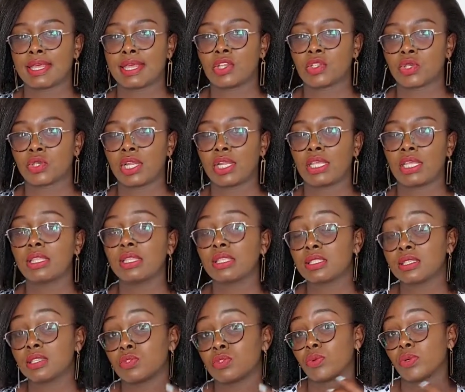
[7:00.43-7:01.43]
actually,
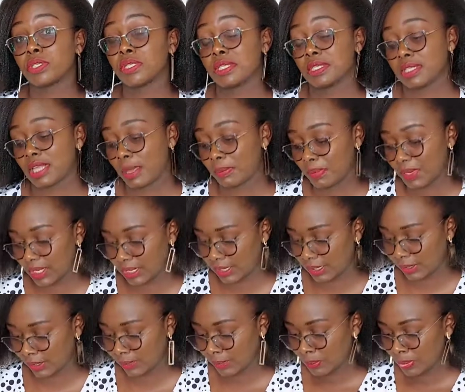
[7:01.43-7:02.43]
this what is
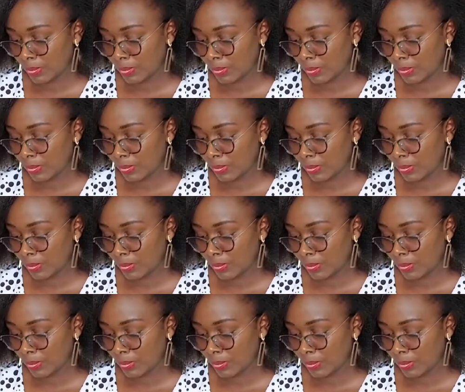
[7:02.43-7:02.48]
happening?